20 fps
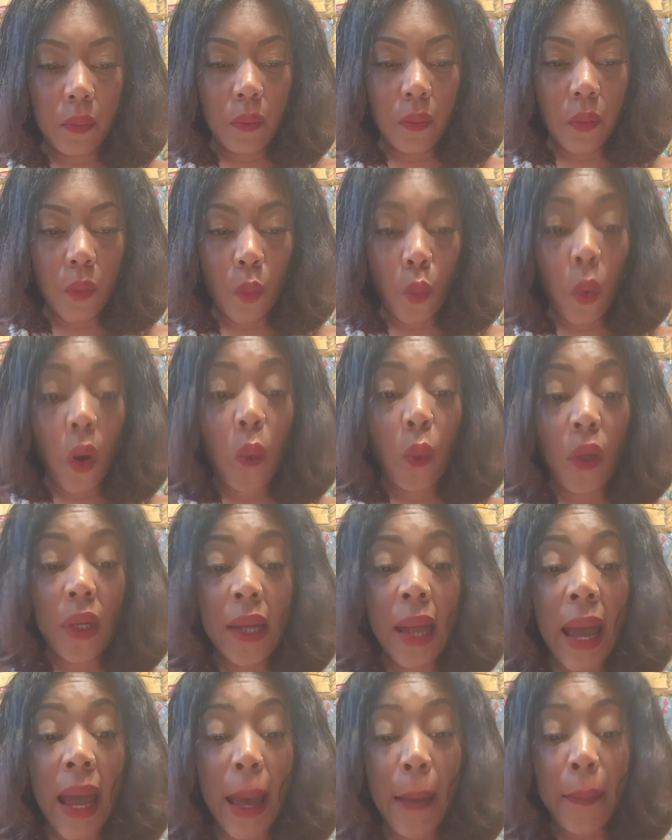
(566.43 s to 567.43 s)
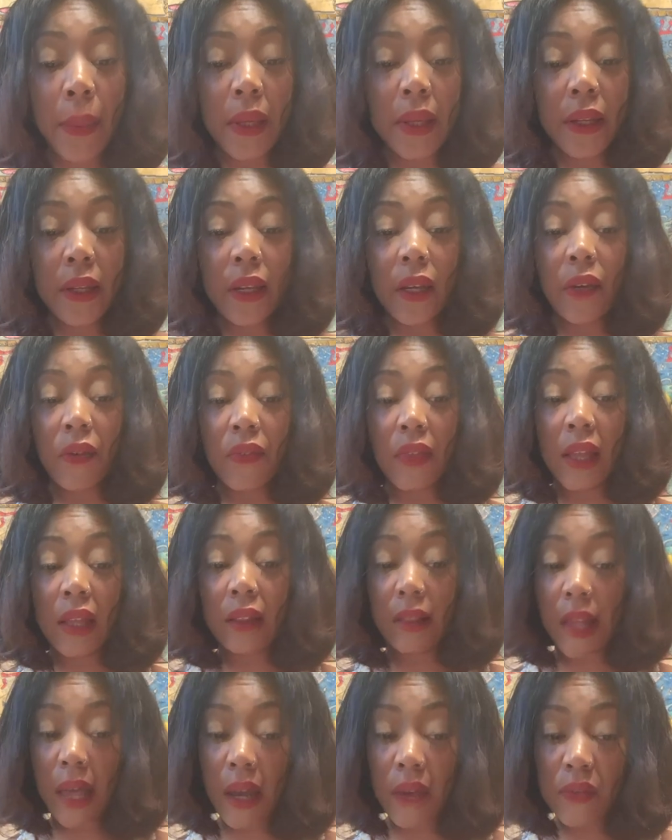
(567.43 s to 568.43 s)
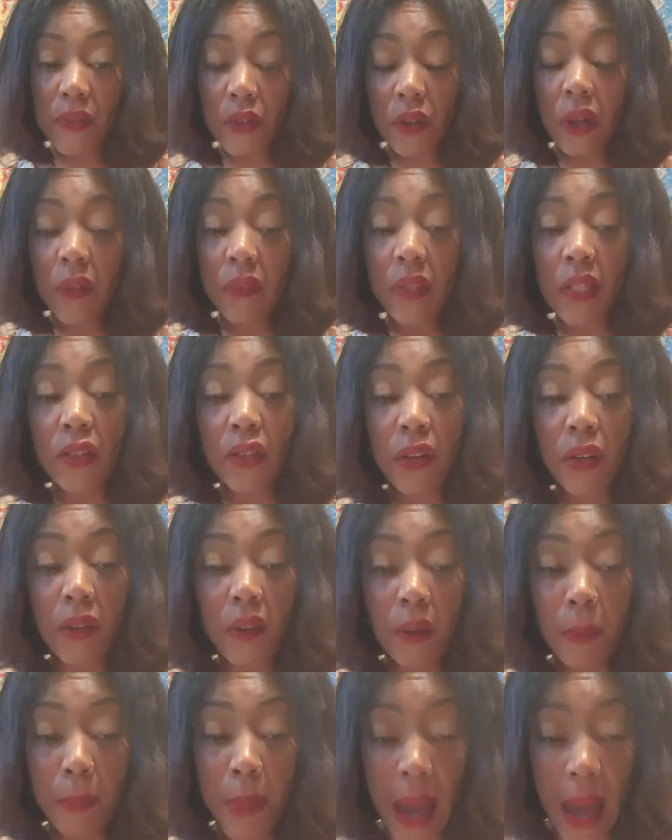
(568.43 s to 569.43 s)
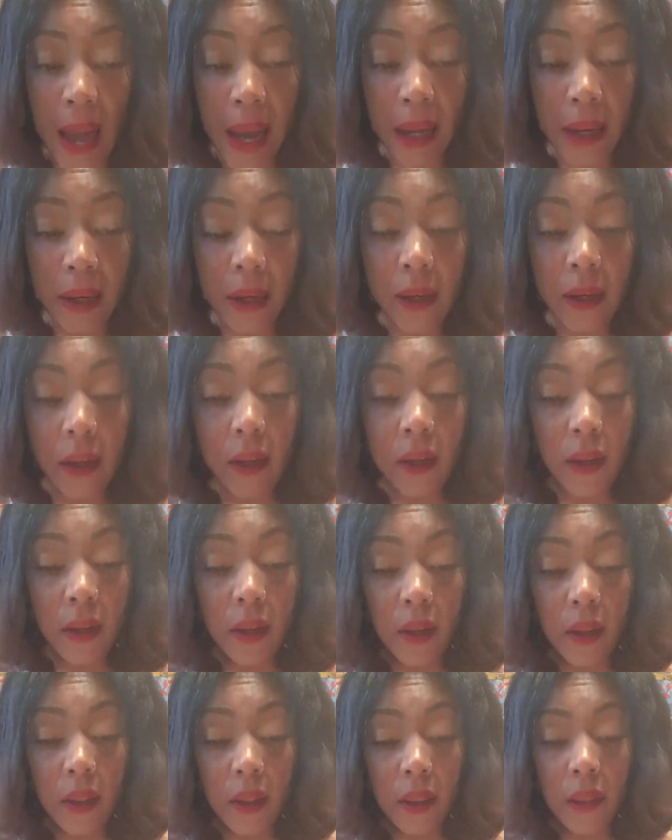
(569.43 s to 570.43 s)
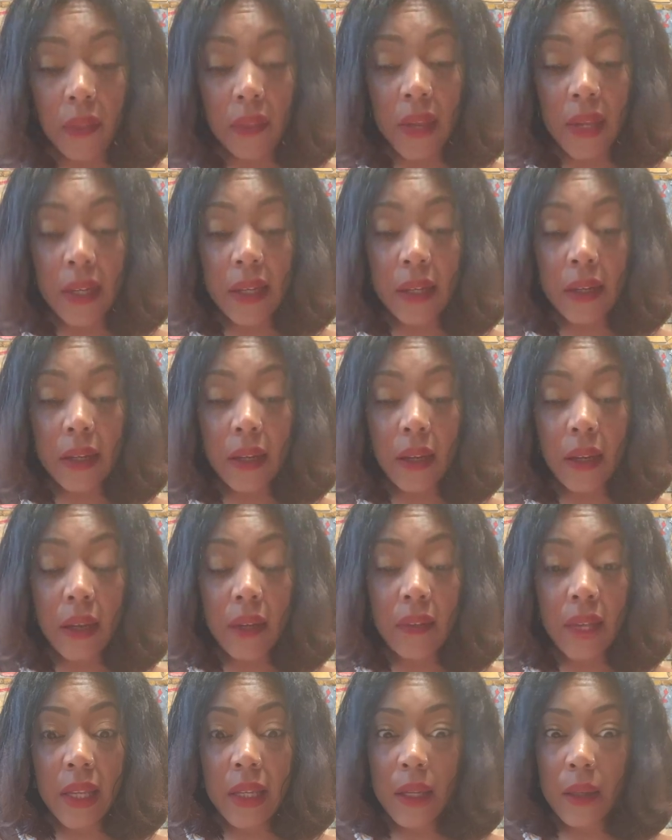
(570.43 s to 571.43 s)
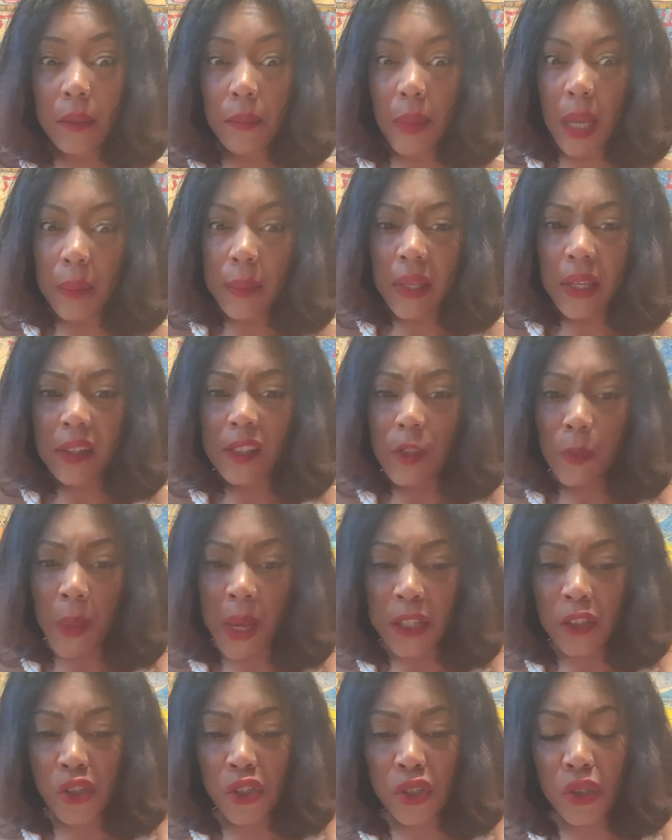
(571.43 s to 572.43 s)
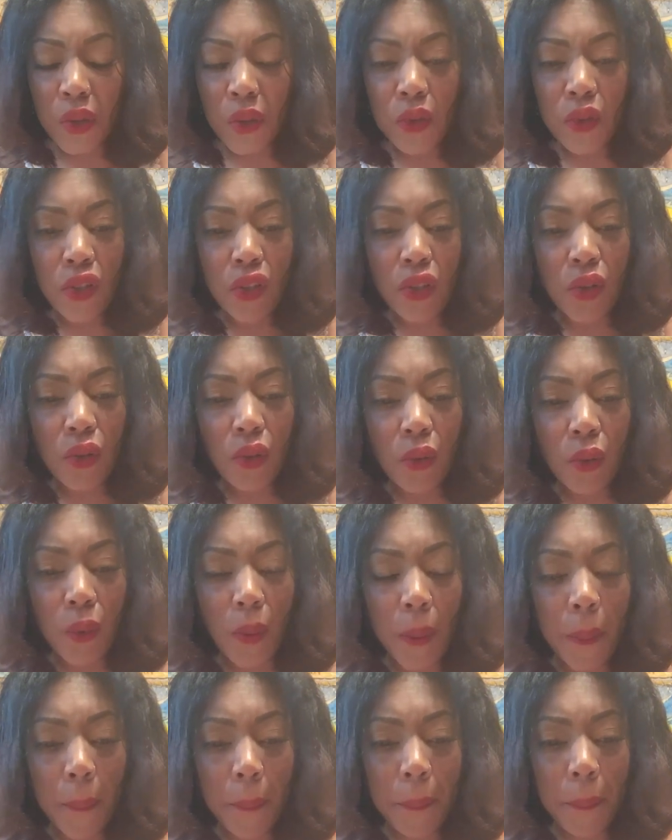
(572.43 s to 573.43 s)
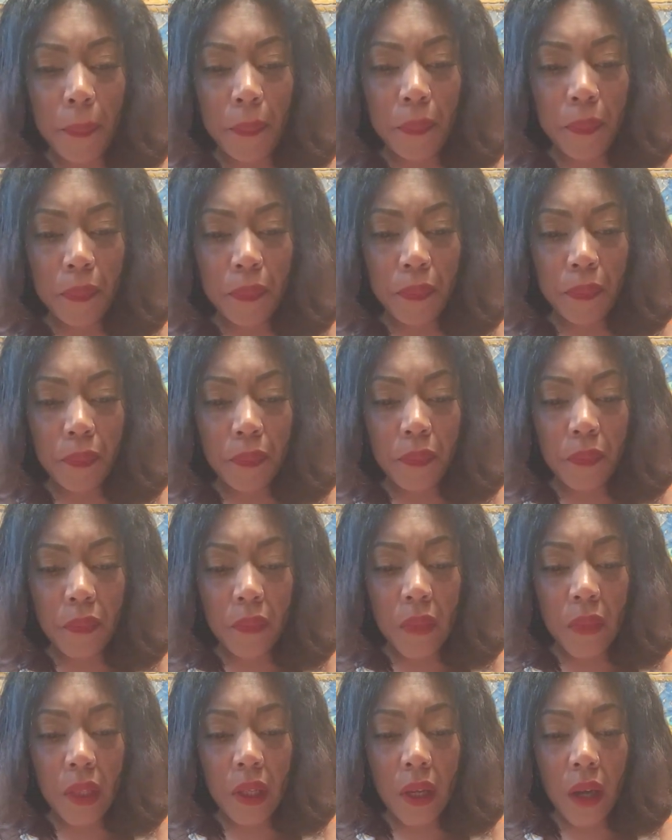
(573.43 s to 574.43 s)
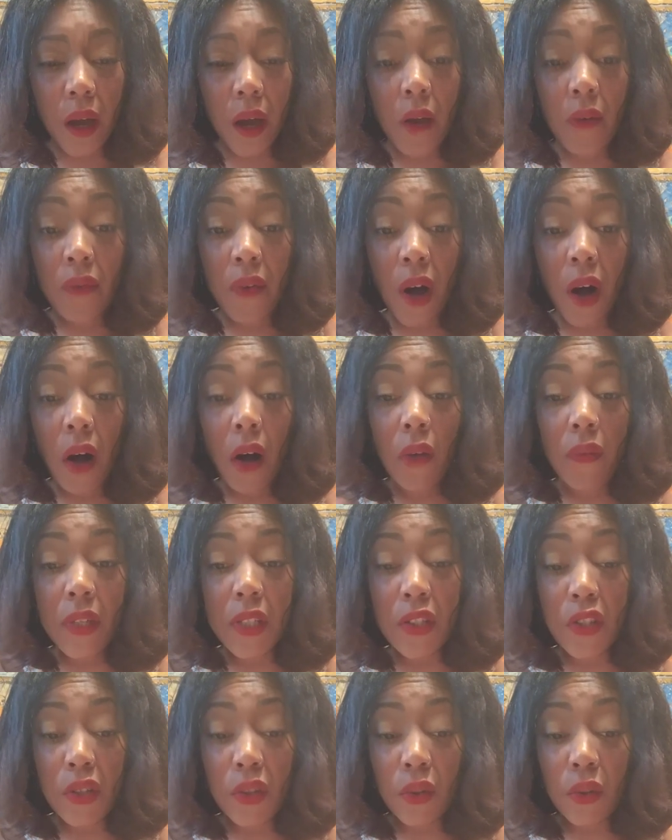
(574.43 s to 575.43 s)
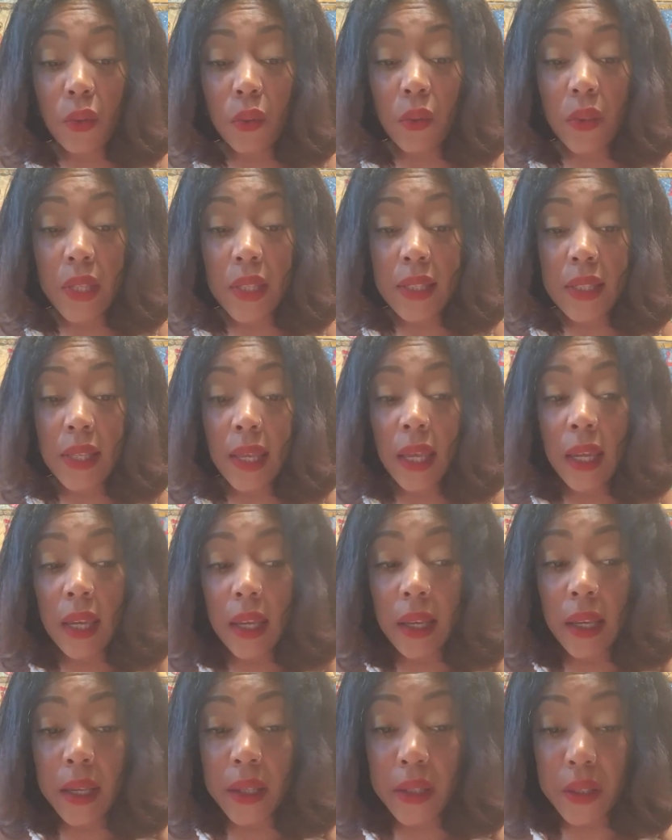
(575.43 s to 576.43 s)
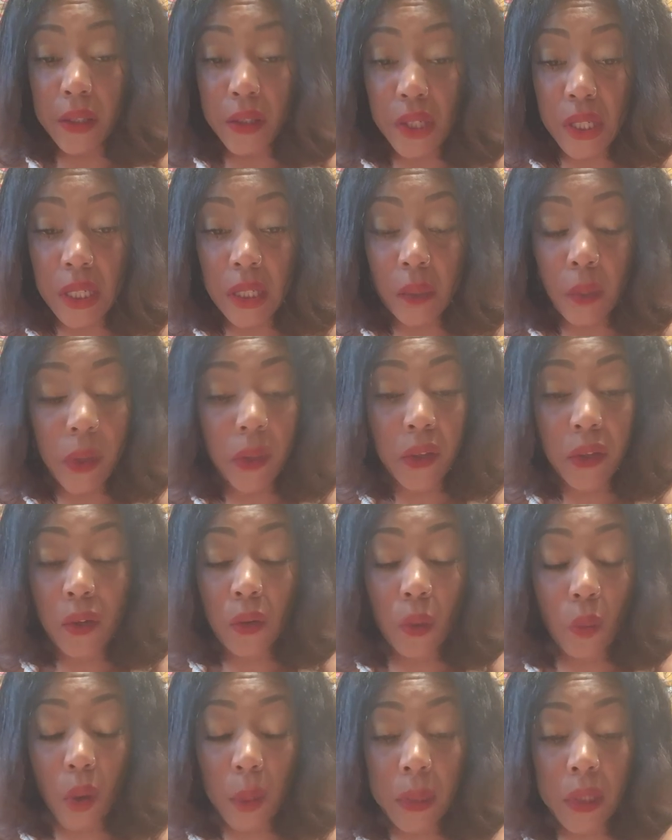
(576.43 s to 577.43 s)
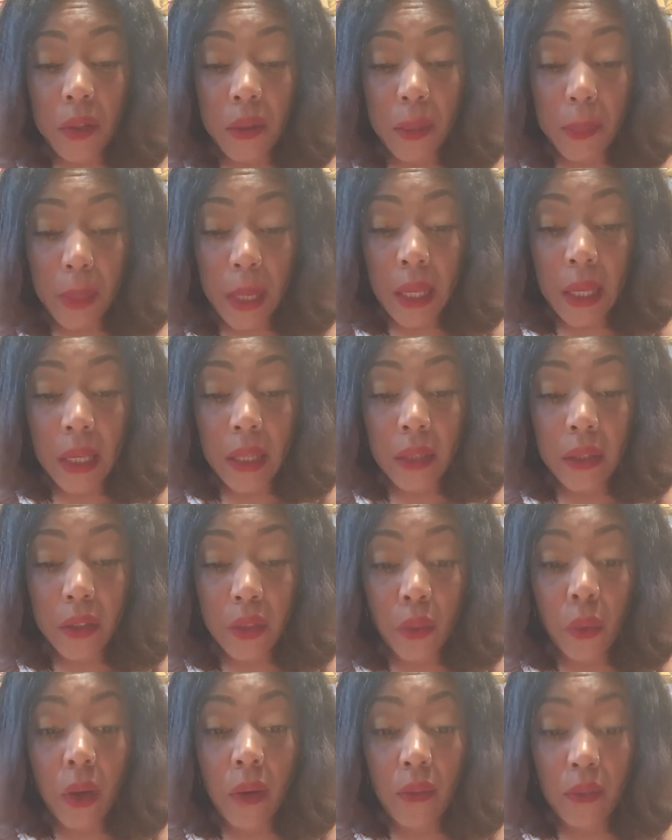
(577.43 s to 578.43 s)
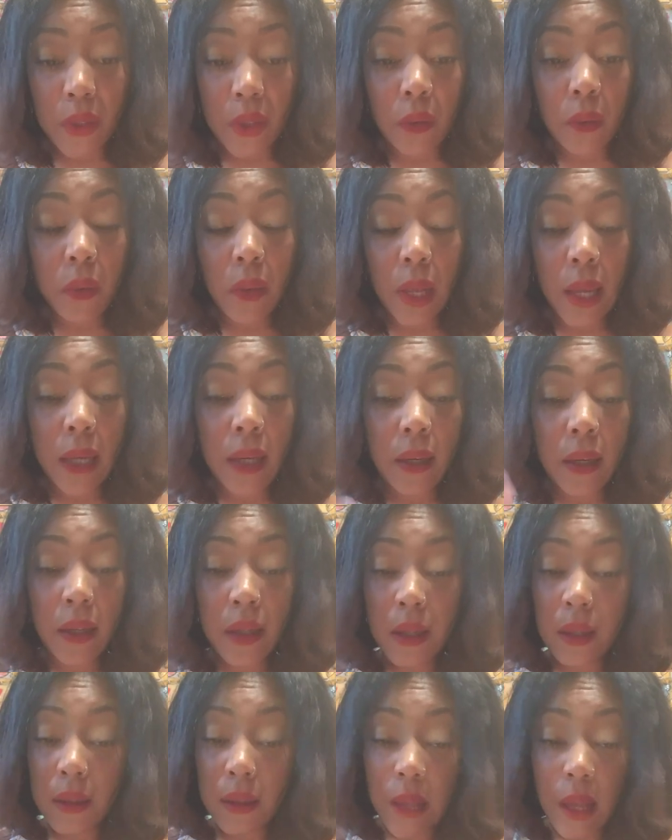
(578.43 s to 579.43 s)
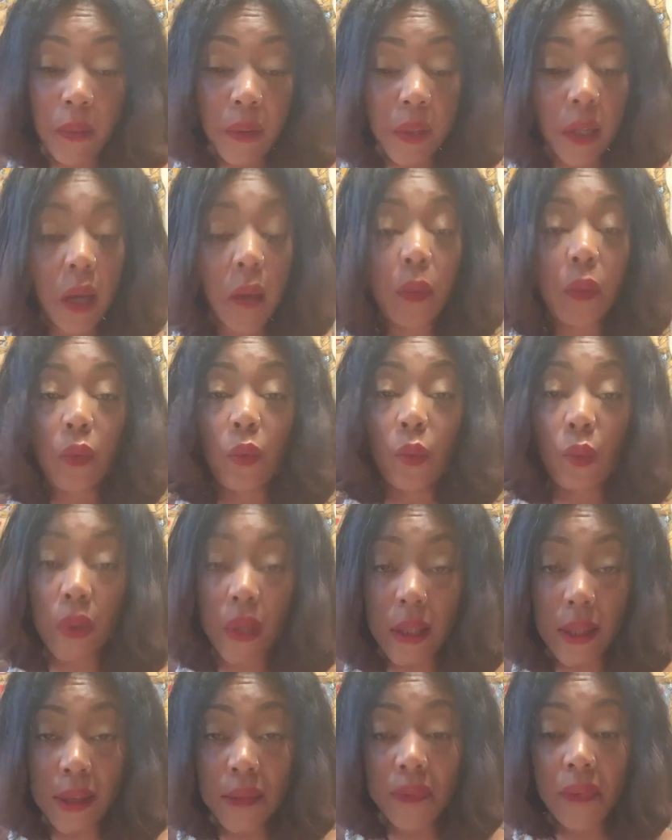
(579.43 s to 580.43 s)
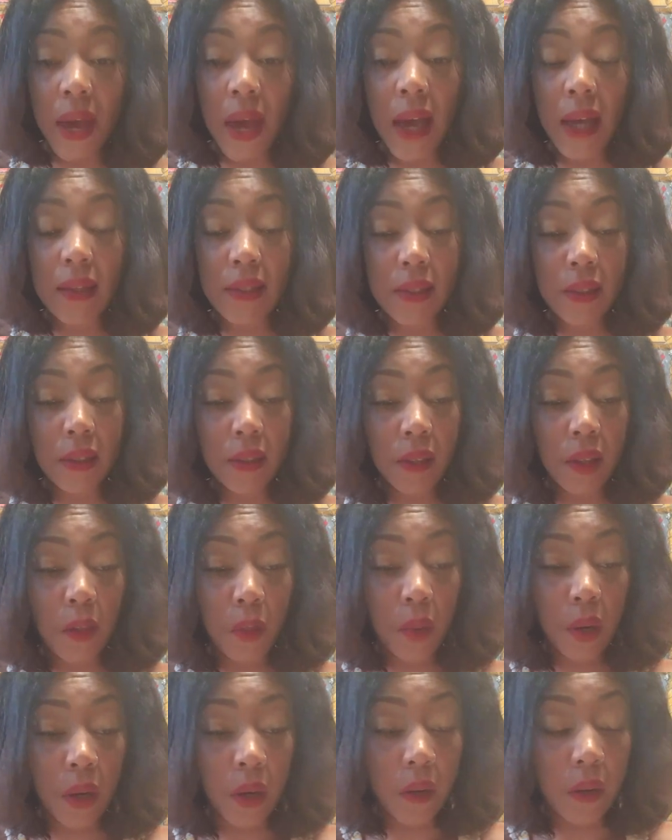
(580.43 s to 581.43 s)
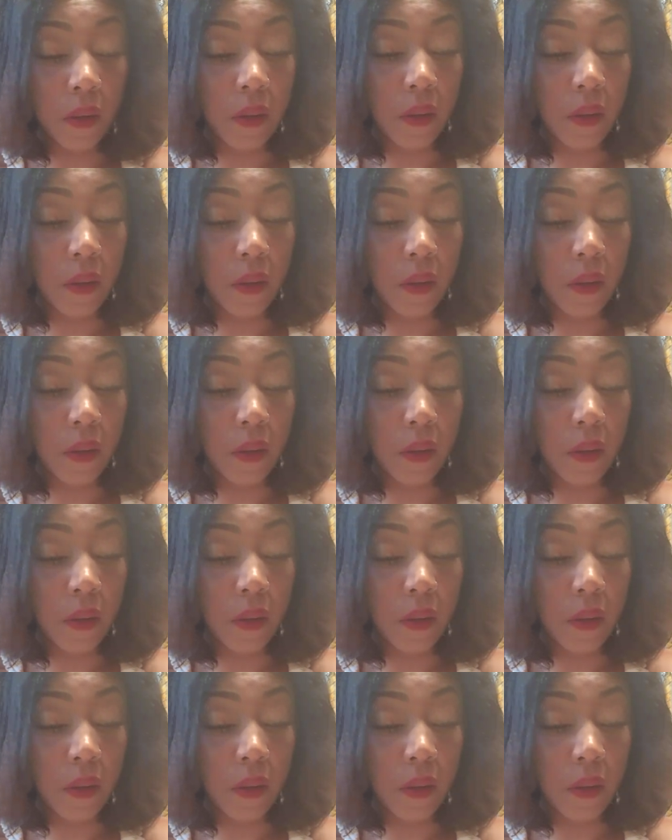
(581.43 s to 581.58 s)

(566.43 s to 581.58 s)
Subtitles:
what would happen if they left or if they turned their back. They didn't maybe expect you to evolve into this king energy, whether you're a woman or a man. You like leveled up really fast here, Libra.